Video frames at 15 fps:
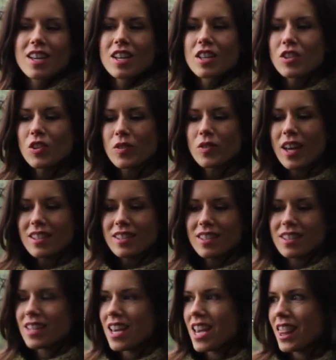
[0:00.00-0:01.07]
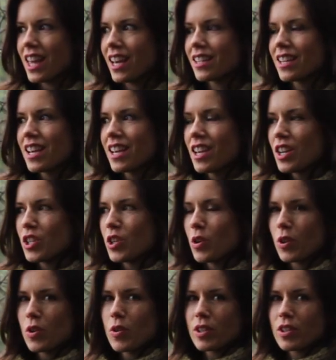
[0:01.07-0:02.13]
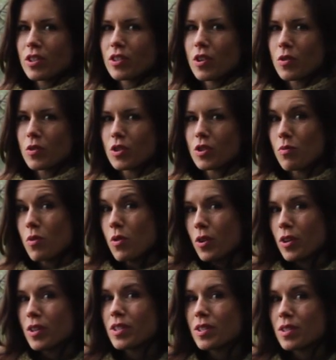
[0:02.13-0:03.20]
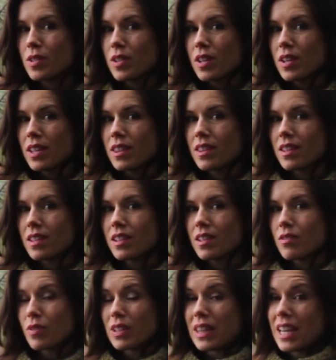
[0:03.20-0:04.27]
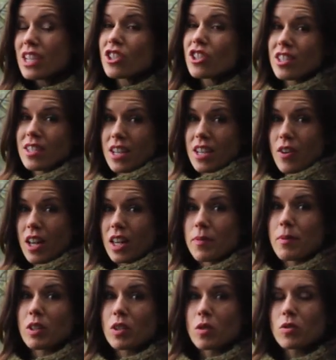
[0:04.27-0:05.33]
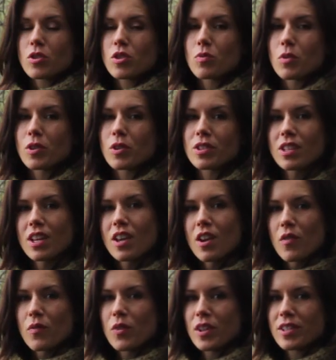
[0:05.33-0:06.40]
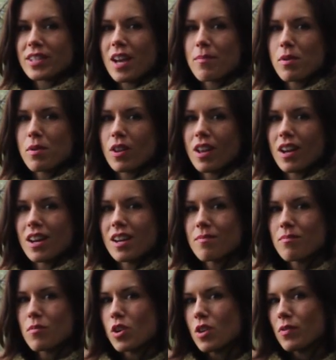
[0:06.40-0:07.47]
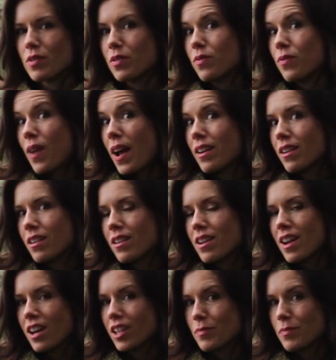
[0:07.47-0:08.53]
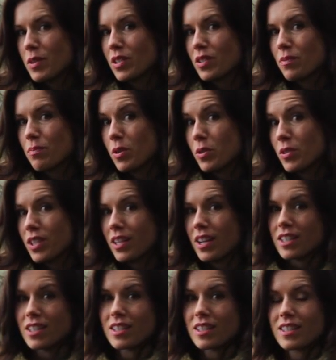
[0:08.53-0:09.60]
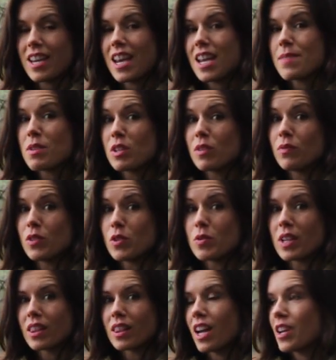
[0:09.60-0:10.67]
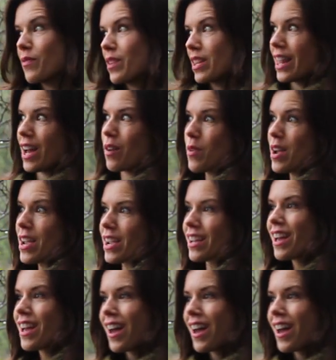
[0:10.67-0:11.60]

So that's to say that you're going to go towards the relations that your element goes towards. For example, I'm more of a fire element person. I just came in viewing life in that way.